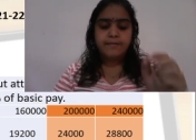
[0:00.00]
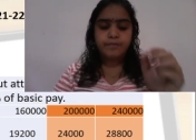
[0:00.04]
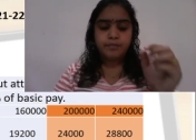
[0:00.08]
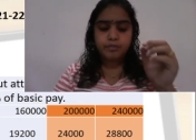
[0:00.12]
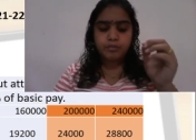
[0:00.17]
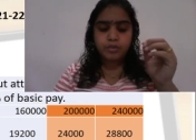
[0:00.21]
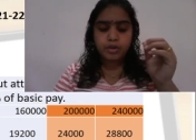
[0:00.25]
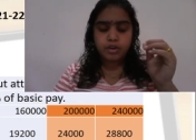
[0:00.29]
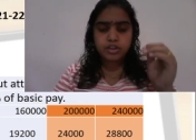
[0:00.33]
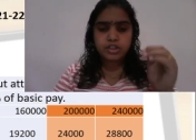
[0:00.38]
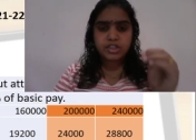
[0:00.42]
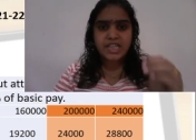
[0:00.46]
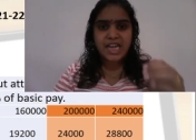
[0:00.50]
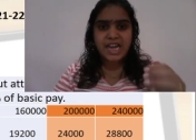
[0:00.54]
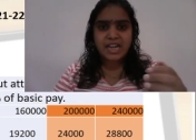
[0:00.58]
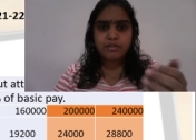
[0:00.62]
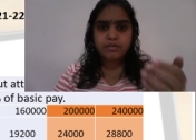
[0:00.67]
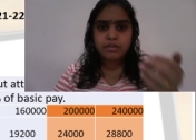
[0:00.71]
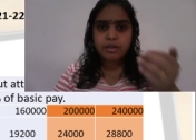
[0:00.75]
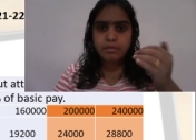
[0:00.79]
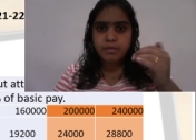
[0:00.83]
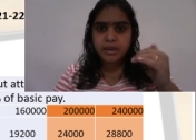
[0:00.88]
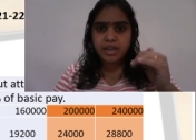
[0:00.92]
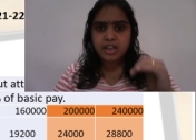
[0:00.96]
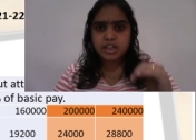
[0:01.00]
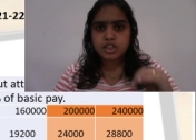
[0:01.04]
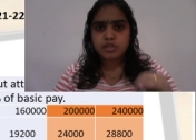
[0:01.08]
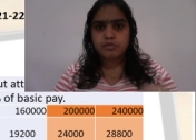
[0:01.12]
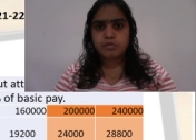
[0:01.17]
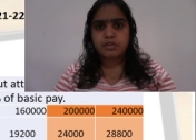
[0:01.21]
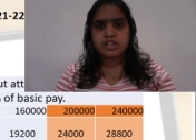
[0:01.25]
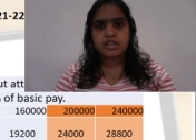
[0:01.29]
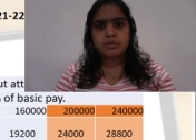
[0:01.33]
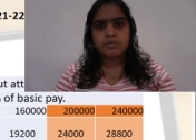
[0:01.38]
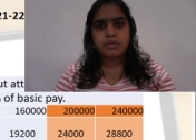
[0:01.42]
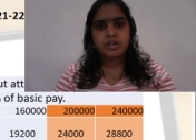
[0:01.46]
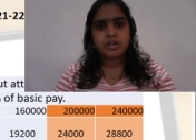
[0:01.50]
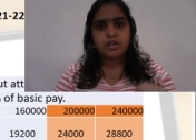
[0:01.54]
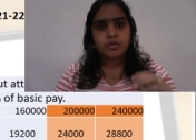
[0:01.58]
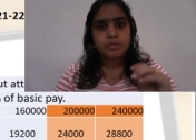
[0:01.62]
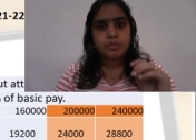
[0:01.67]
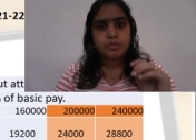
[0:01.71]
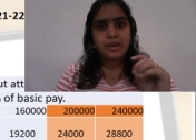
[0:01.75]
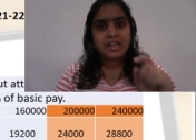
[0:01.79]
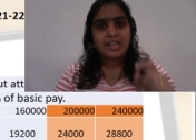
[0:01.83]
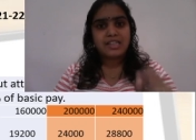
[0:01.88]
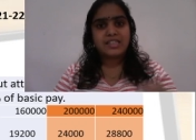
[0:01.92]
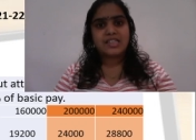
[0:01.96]
because that will make us possible to
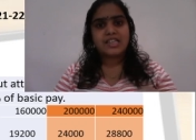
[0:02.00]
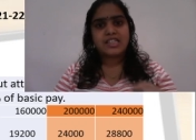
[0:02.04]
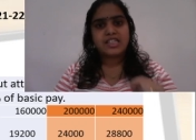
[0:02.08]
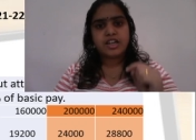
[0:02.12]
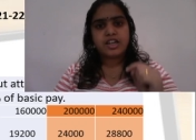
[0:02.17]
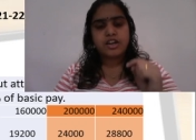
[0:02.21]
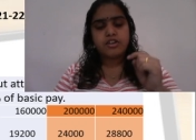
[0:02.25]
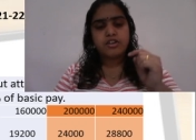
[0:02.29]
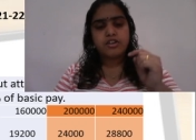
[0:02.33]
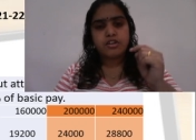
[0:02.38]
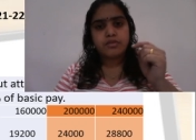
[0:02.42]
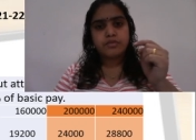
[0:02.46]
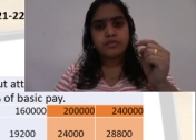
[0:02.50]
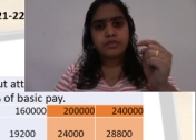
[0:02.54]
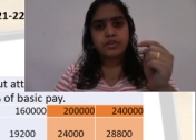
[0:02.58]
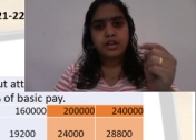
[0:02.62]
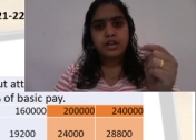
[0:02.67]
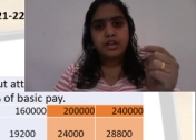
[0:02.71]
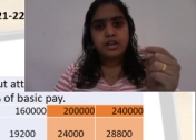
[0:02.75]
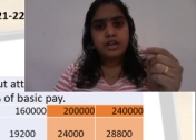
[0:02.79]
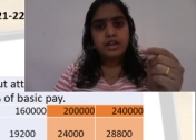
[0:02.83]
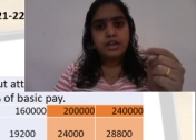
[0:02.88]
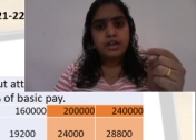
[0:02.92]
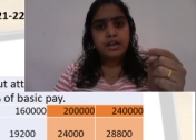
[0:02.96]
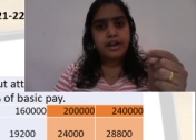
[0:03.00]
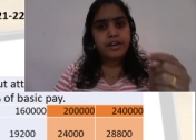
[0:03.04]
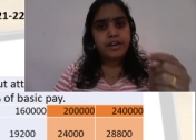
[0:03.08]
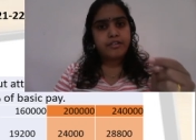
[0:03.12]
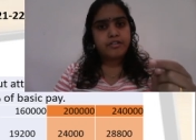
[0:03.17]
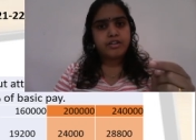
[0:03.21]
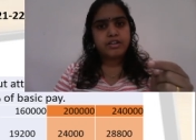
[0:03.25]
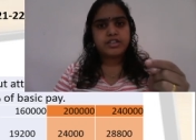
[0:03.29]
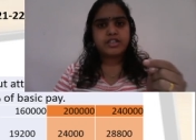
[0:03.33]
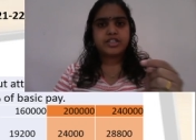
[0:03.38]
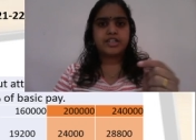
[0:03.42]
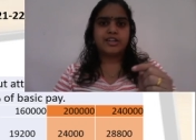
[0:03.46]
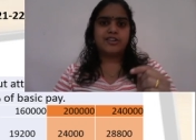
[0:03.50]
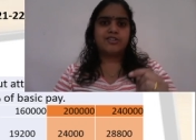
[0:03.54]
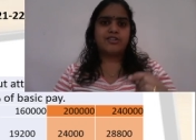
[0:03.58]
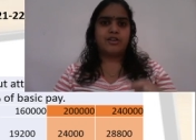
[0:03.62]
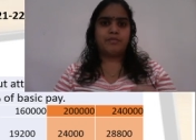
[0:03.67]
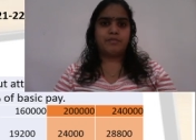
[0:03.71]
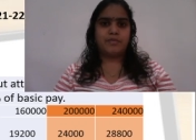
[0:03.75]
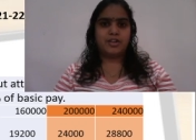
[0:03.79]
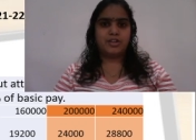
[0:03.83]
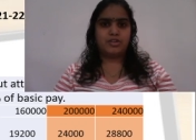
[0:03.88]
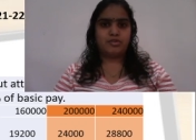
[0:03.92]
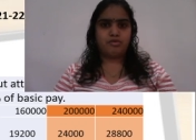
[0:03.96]
bring such kind of interesting
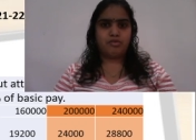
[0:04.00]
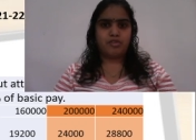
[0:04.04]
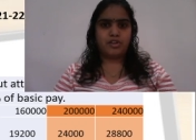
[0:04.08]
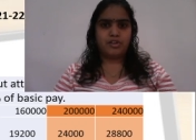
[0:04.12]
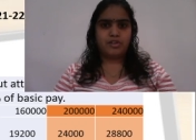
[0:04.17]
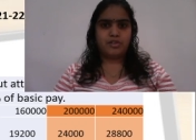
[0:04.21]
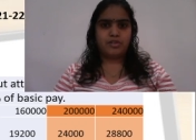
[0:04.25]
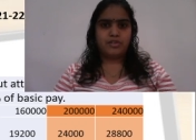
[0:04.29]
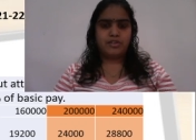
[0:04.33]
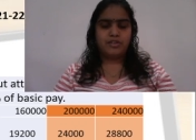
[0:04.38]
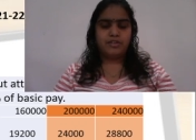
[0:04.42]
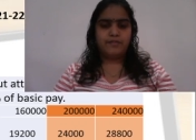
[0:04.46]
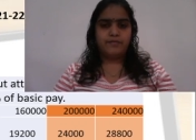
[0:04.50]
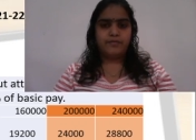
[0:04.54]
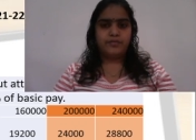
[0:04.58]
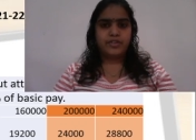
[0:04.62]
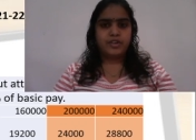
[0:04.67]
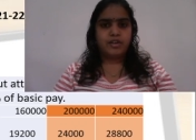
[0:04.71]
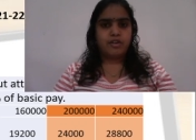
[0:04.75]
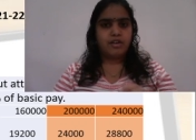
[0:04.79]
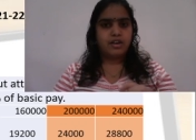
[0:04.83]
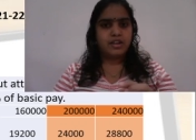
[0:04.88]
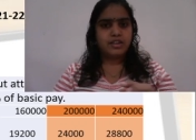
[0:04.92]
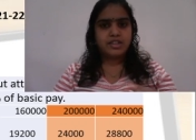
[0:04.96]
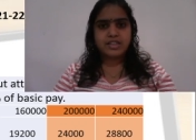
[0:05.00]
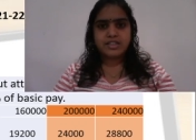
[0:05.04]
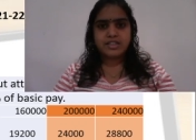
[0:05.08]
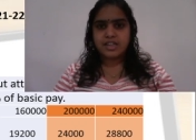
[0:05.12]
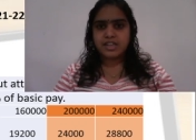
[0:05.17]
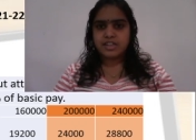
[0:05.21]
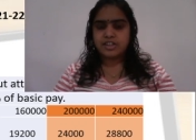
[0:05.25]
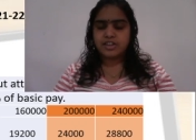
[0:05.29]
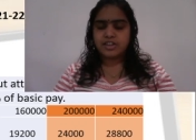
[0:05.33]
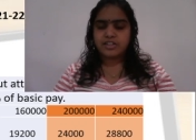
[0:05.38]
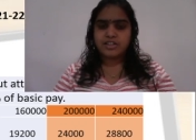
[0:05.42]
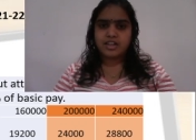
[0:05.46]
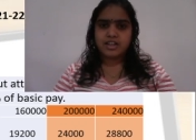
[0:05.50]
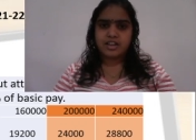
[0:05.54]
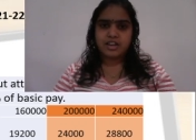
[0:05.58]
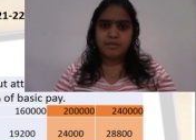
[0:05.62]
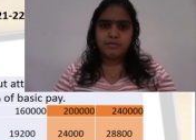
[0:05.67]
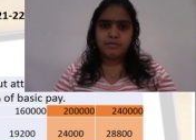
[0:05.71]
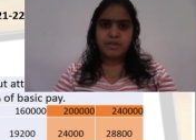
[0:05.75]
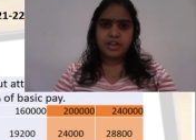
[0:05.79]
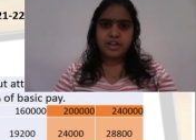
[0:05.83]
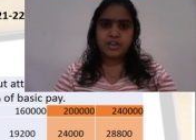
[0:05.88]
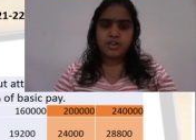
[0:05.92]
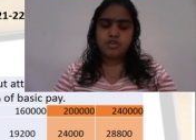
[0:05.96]
topics for you. All these sessions are
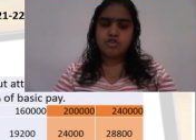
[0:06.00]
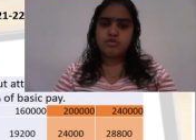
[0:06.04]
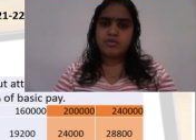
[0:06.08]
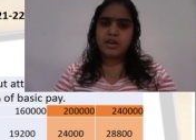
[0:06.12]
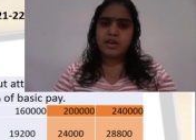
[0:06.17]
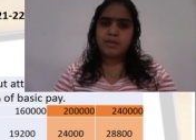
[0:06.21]
coming to you by